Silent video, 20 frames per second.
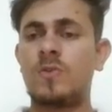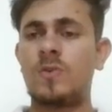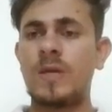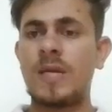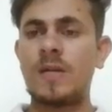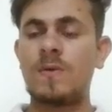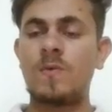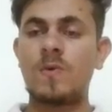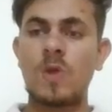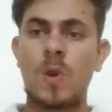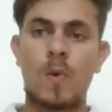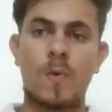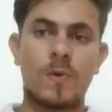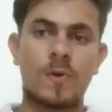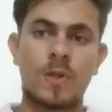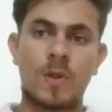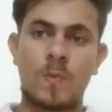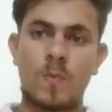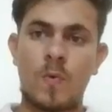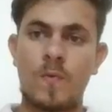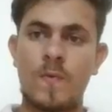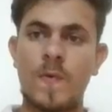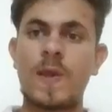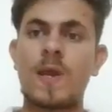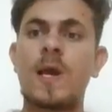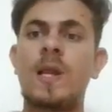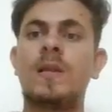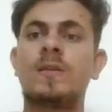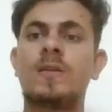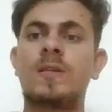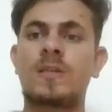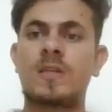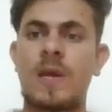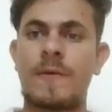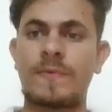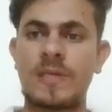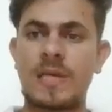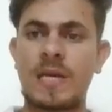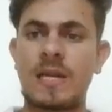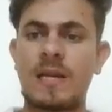So that was all about that movie. Kindly
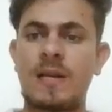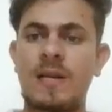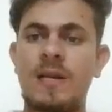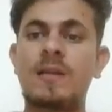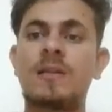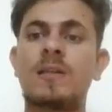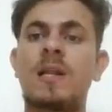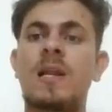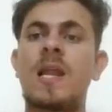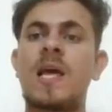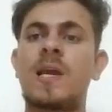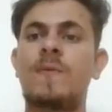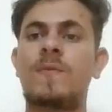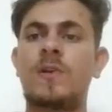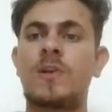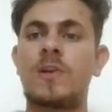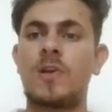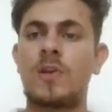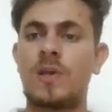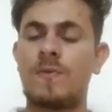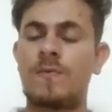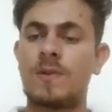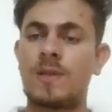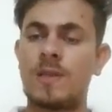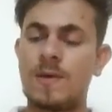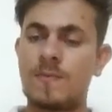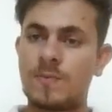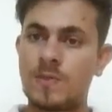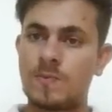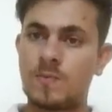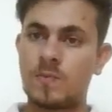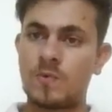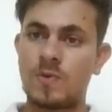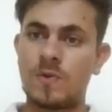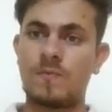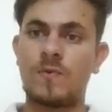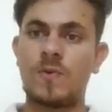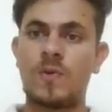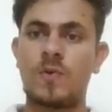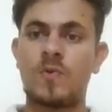subscribe to the channel, hit the like button, give a thumbs up to
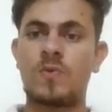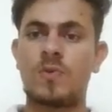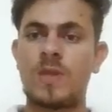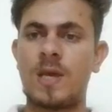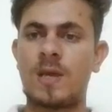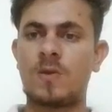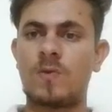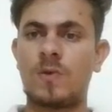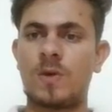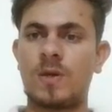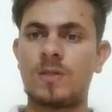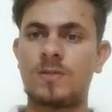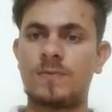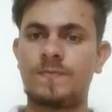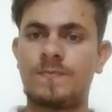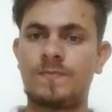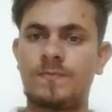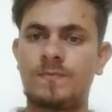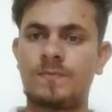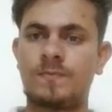the video. Thank you guys.